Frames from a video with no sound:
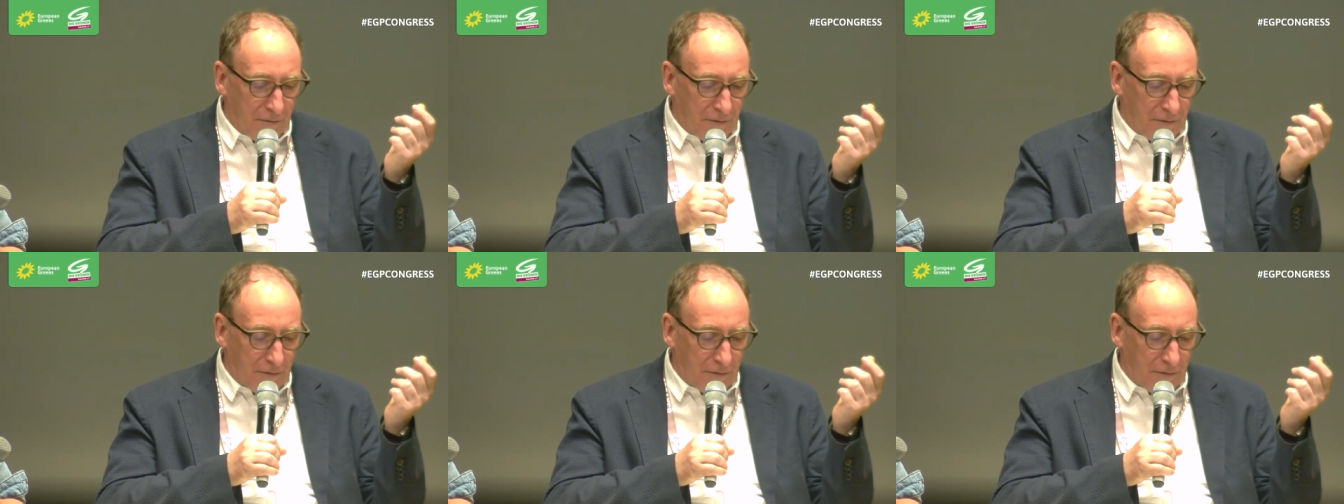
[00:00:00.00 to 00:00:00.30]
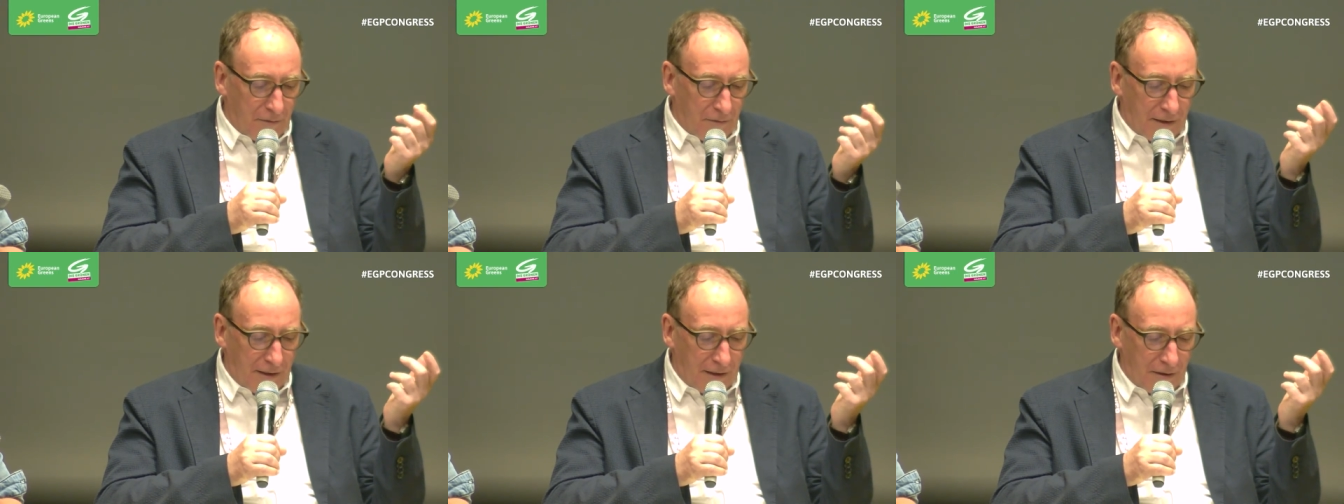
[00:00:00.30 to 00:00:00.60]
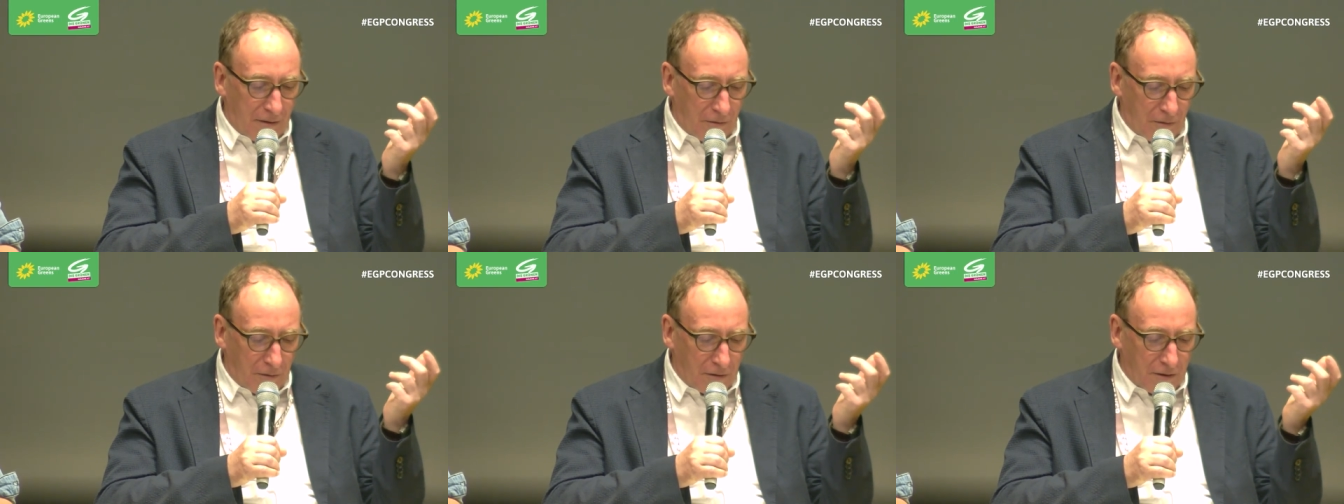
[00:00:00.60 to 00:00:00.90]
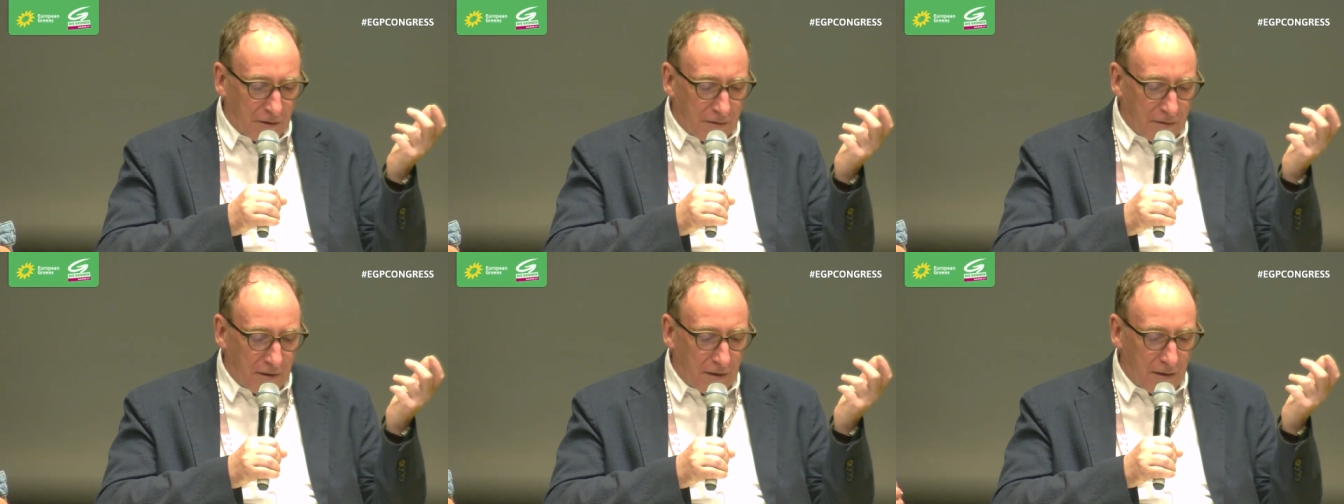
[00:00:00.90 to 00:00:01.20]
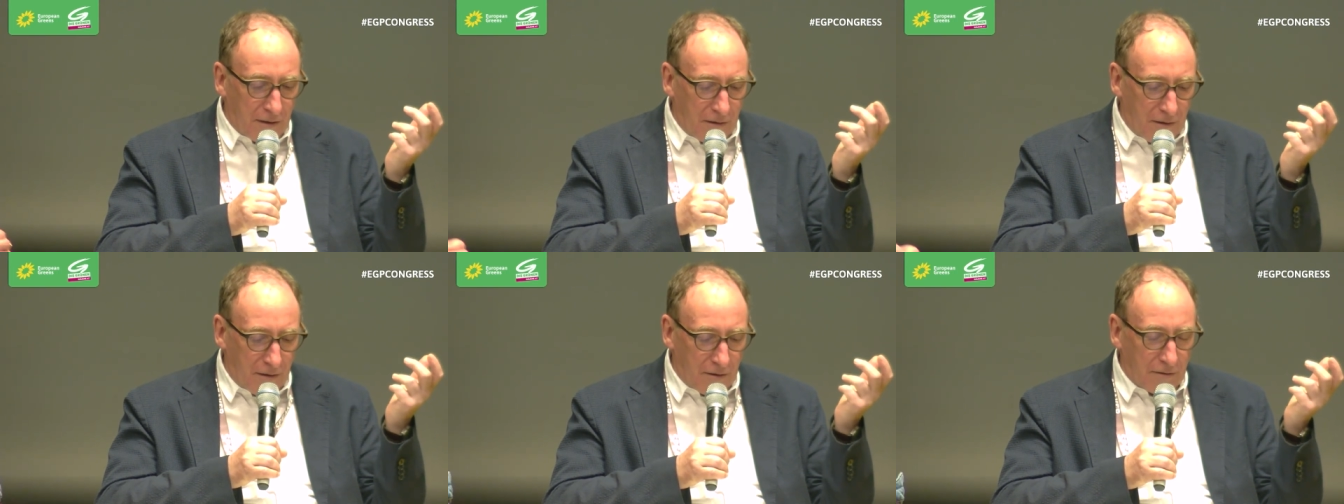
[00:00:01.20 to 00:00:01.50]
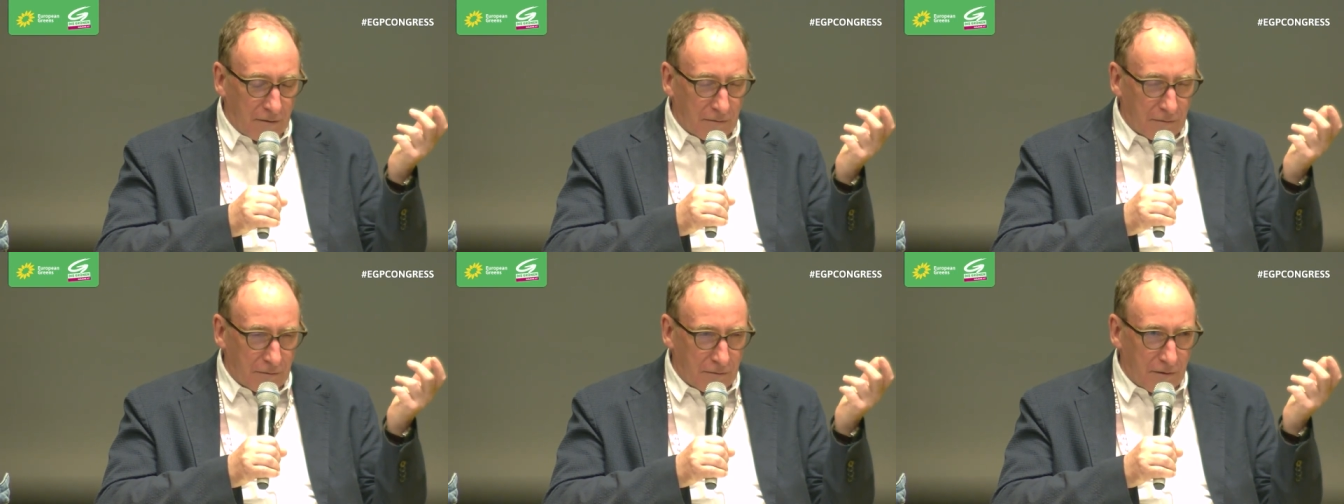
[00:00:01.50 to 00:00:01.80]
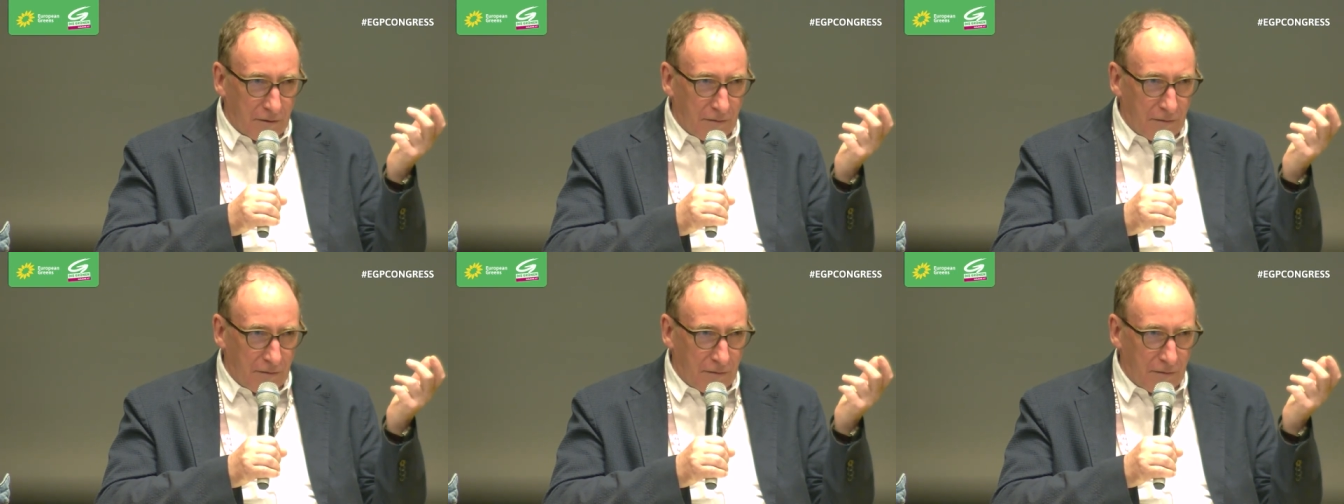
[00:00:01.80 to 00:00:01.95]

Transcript: in Austria alone,